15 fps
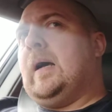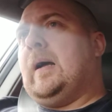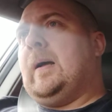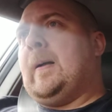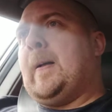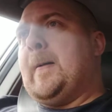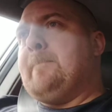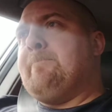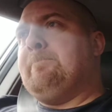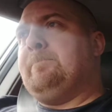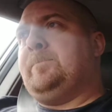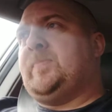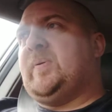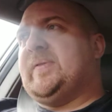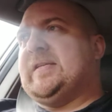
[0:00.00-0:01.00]

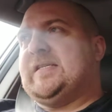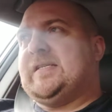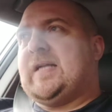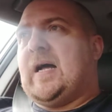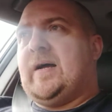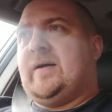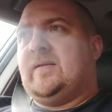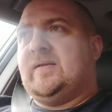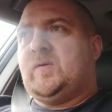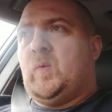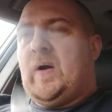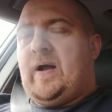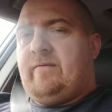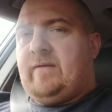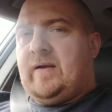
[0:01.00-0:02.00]
But the style is
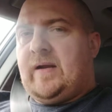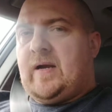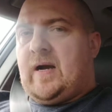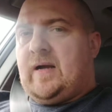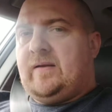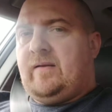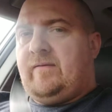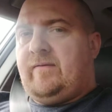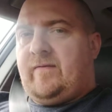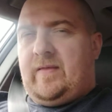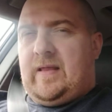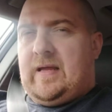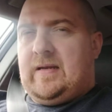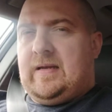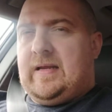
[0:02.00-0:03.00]
wearing kind of
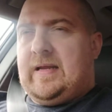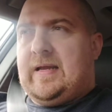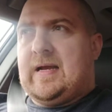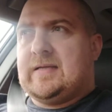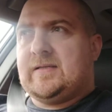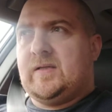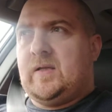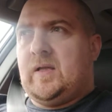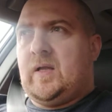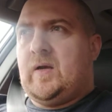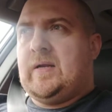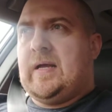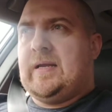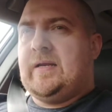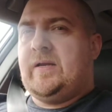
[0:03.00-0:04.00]
thin. He hasn't
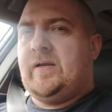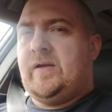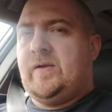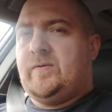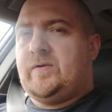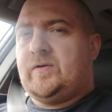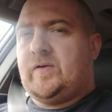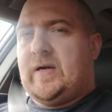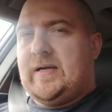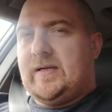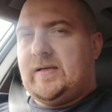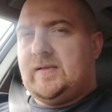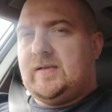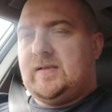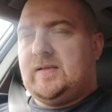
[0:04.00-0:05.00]
learnt any new
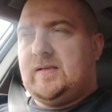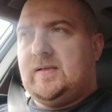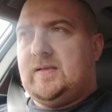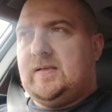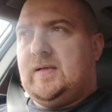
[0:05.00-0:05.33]
tricks.